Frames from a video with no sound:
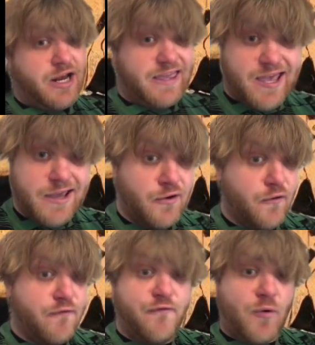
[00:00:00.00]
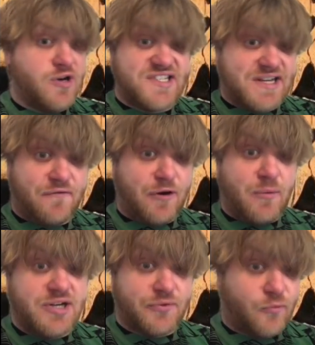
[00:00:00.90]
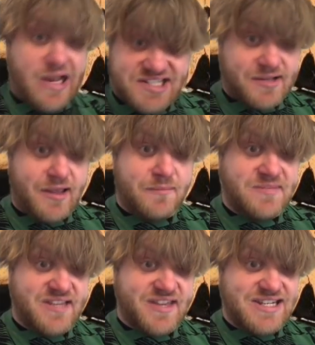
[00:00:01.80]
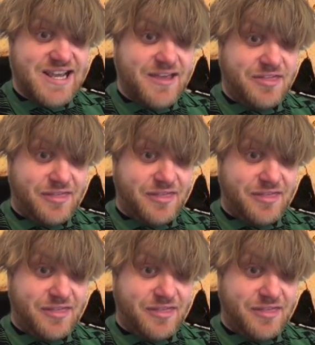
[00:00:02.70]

a king who forced everyone to wrestle him to the death,